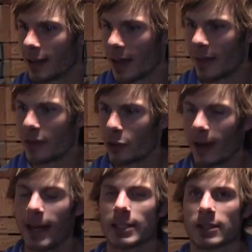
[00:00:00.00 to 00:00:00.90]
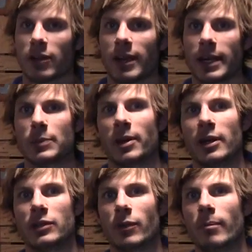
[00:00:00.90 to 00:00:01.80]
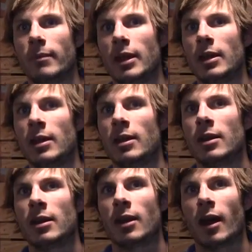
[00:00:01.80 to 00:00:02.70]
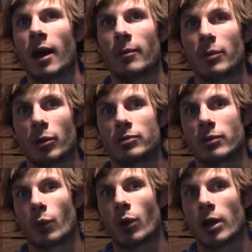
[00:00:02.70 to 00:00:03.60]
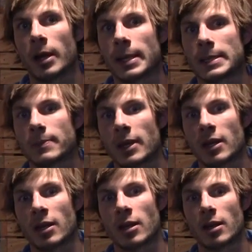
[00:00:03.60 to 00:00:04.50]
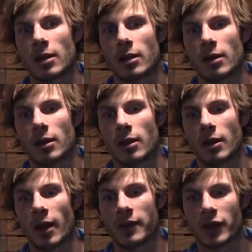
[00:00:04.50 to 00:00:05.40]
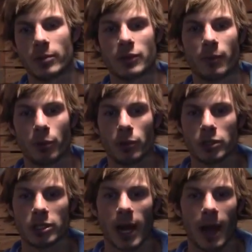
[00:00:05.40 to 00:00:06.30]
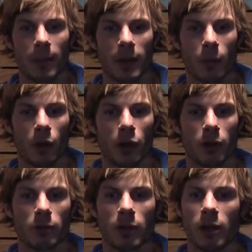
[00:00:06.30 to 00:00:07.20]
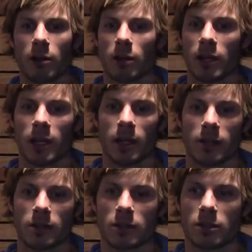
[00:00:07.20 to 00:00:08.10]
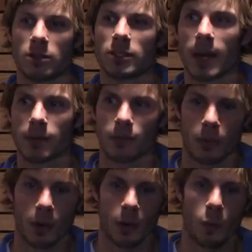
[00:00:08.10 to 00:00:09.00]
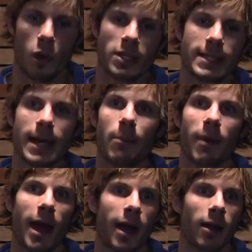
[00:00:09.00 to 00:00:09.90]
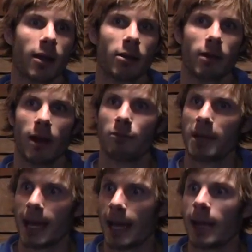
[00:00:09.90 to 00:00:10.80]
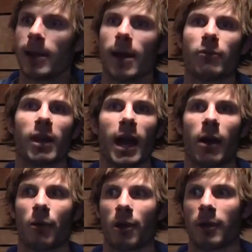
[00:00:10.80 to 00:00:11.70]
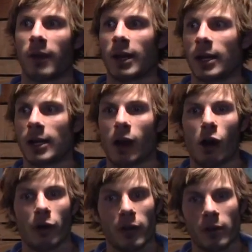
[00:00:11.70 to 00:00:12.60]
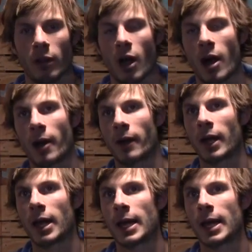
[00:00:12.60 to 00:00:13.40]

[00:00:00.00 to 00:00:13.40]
I think the greatest learning experience for me, and the most rewarding, has been in terms of bootstrapping, where you're literally 2 steps forward, 1 step back every day, every hour, all year long.